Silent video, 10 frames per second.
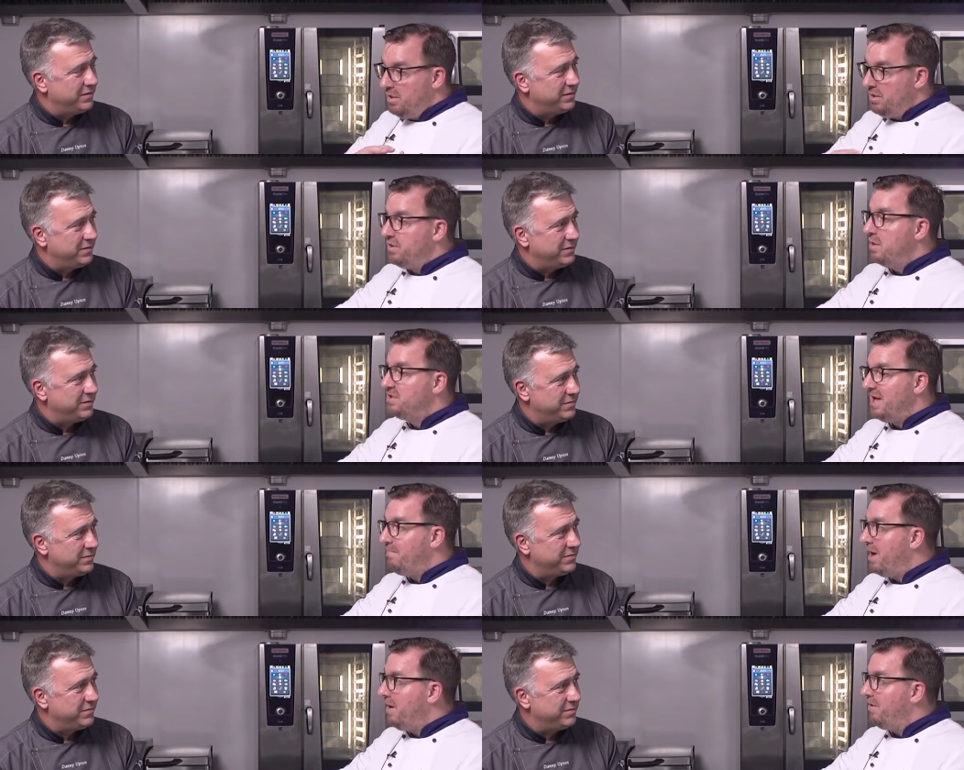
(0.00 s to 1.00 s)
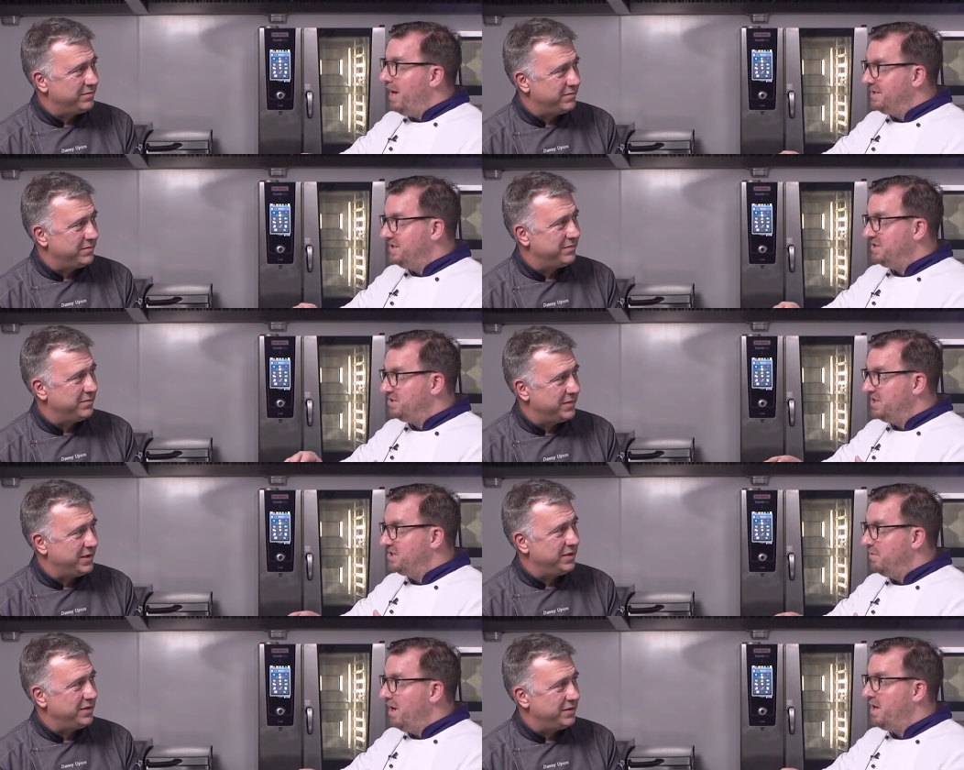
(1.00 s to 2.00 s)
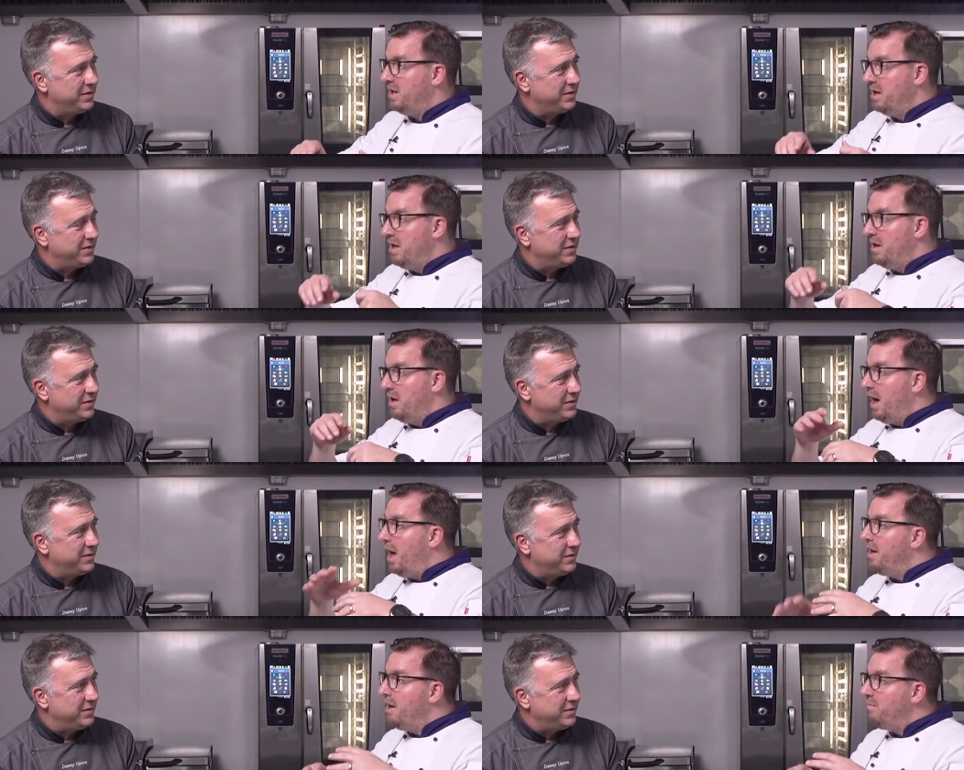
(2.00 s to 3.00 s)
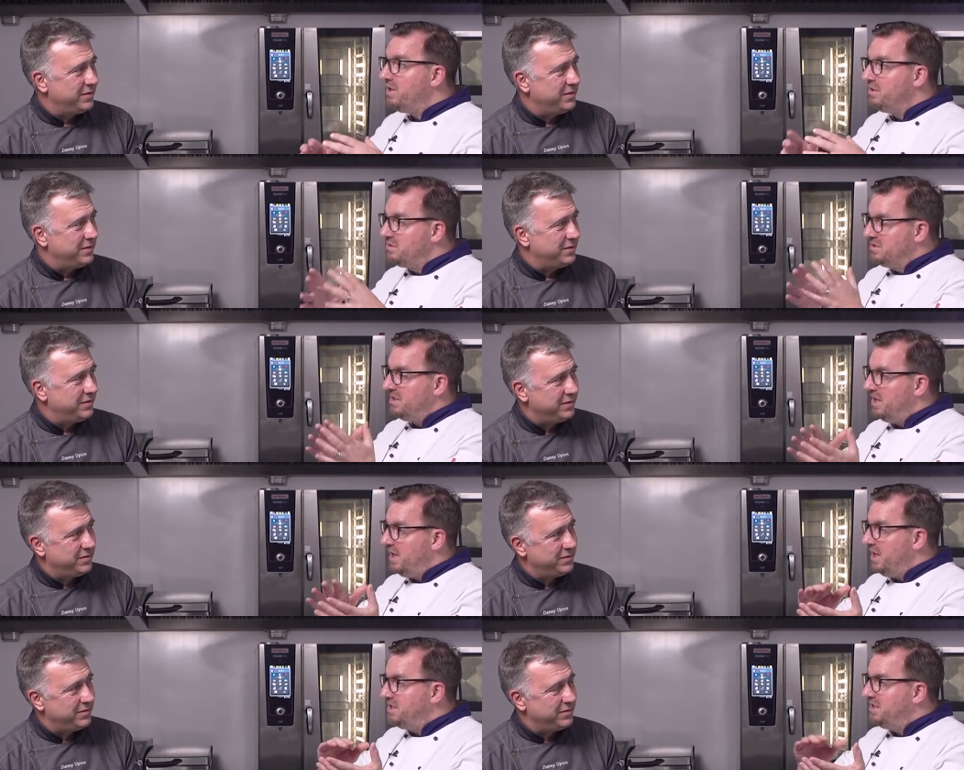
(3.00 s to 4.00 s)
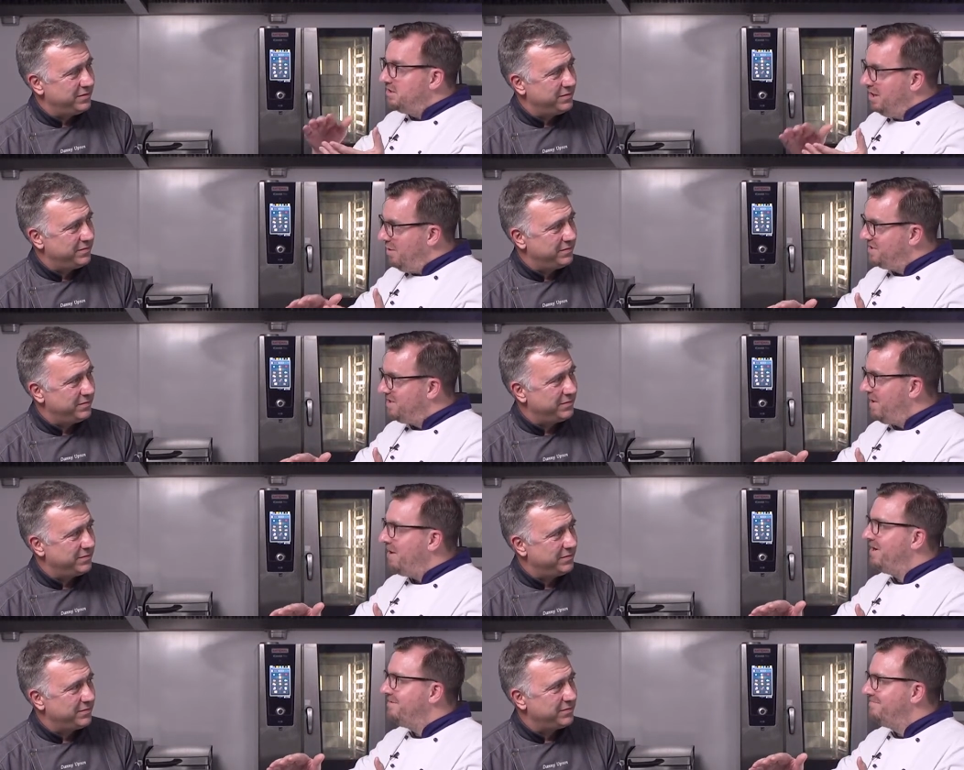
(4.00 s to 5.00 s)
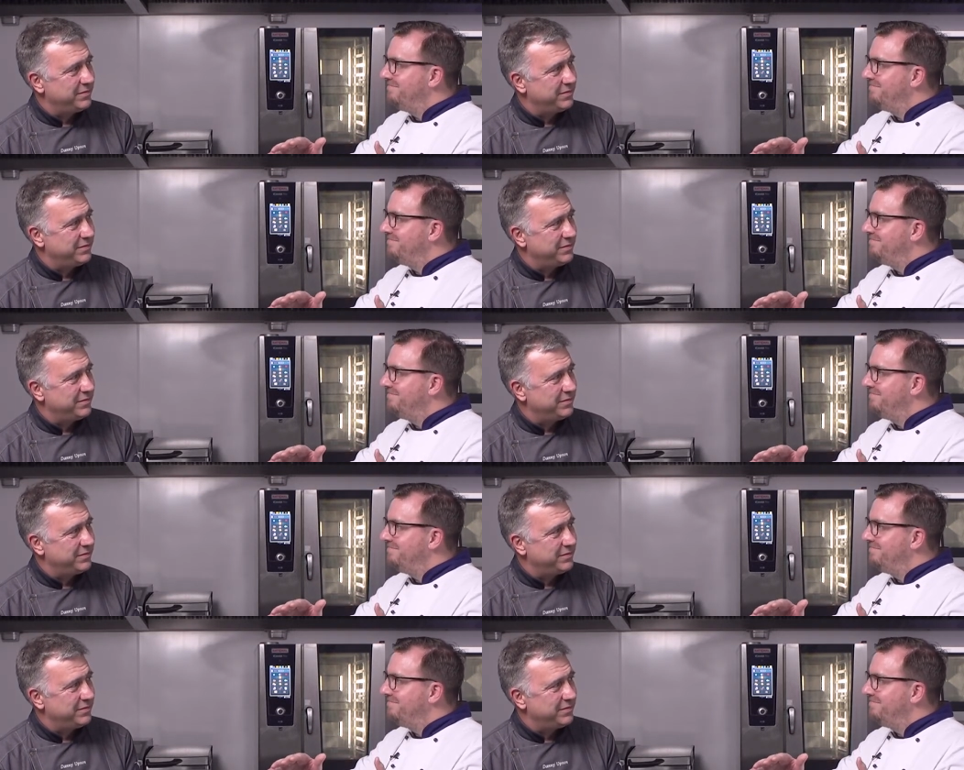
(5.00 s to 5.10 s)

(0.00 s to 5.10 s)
Speaker 1: throws that power at it straight away, and then what it does is it lowers the power,